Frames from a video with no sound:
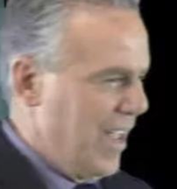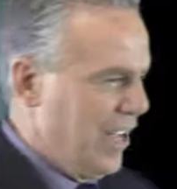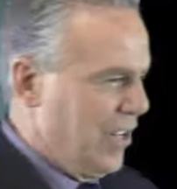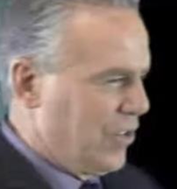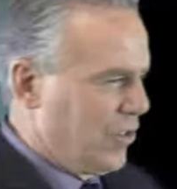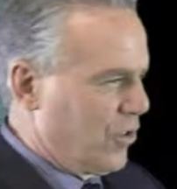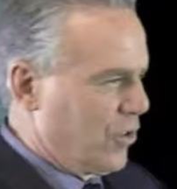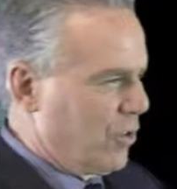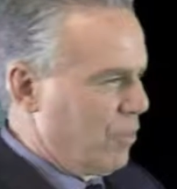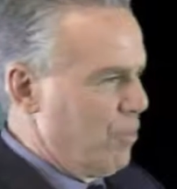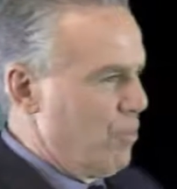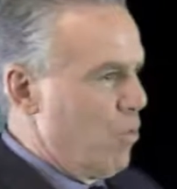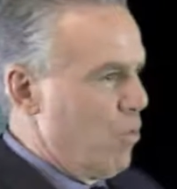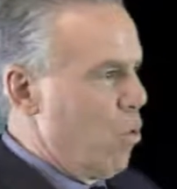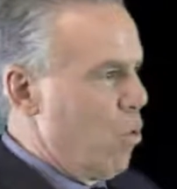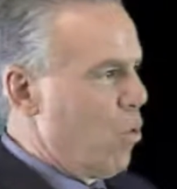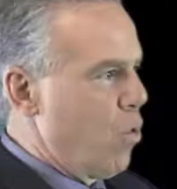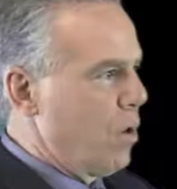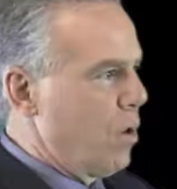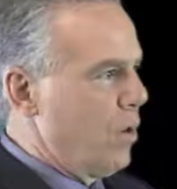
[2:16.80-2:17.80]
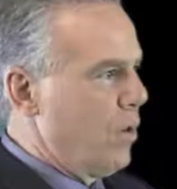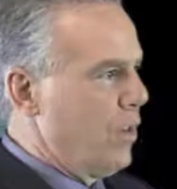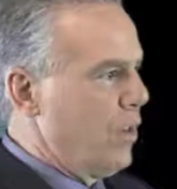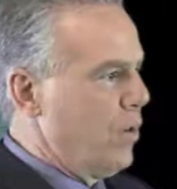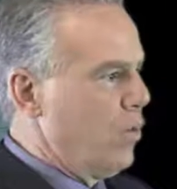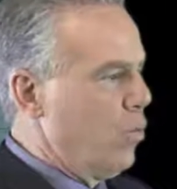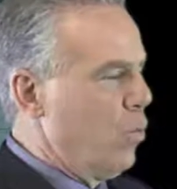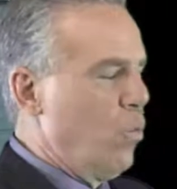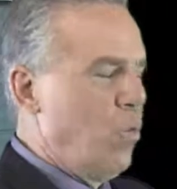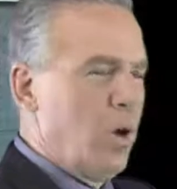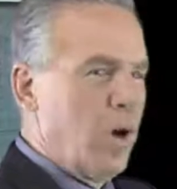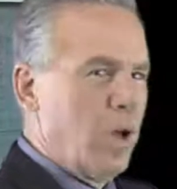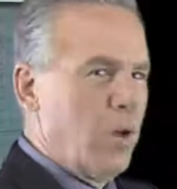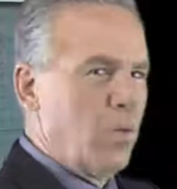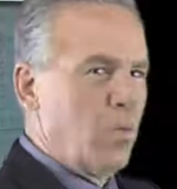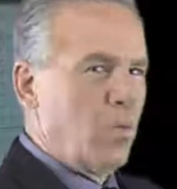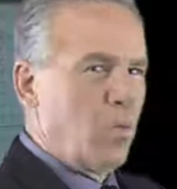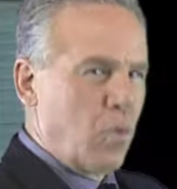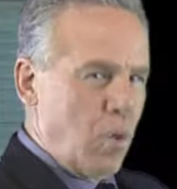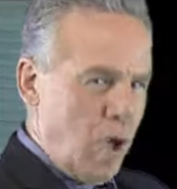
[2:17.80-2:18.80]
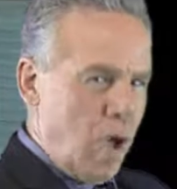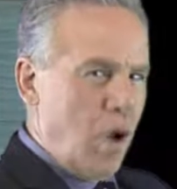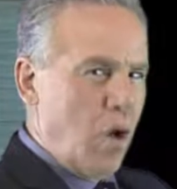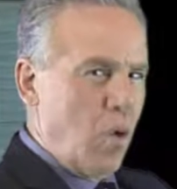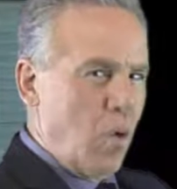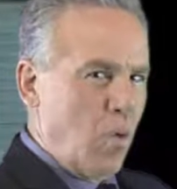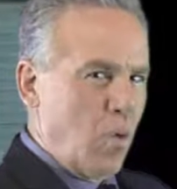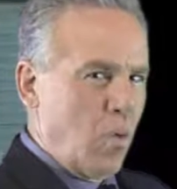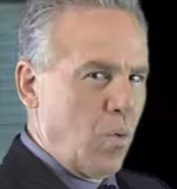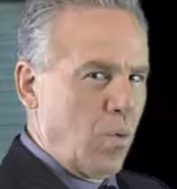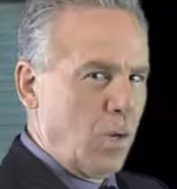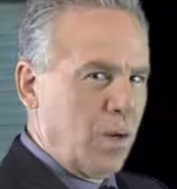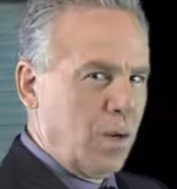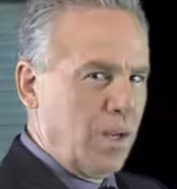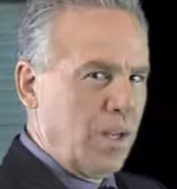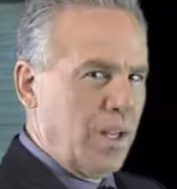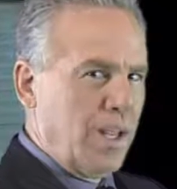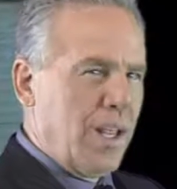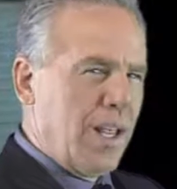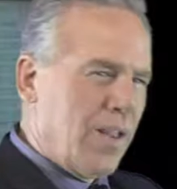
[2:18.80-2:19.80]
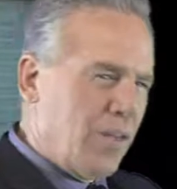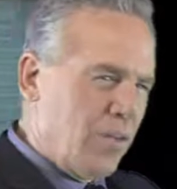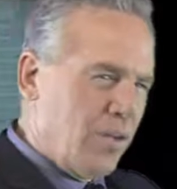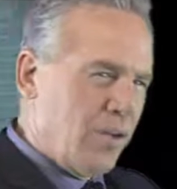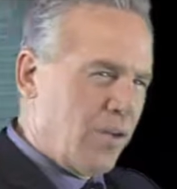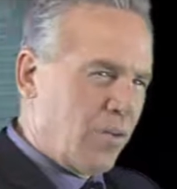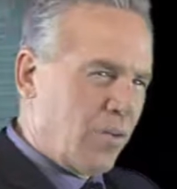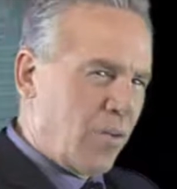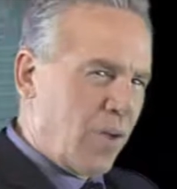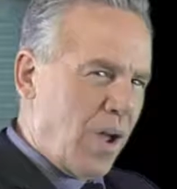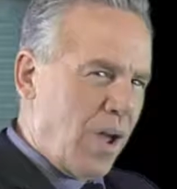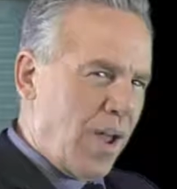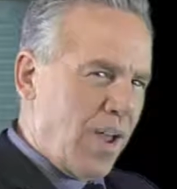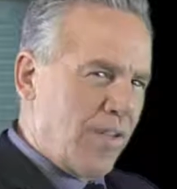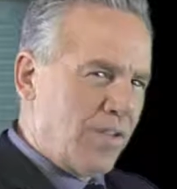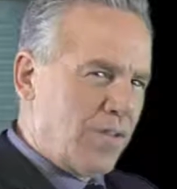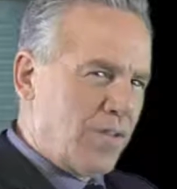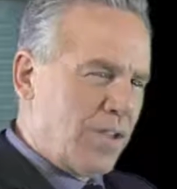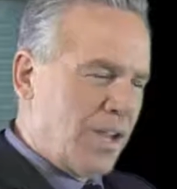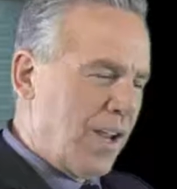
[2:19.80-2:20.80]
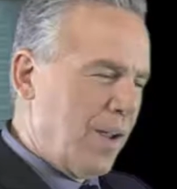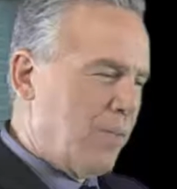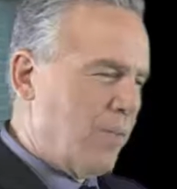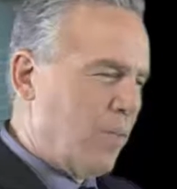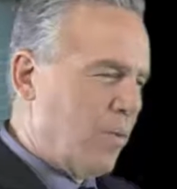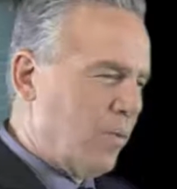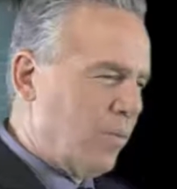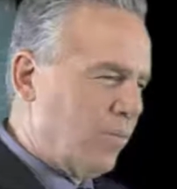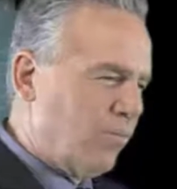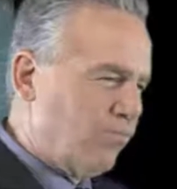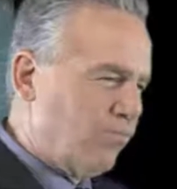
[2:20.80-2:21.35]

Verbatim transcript: Is there more than one row in the derived table?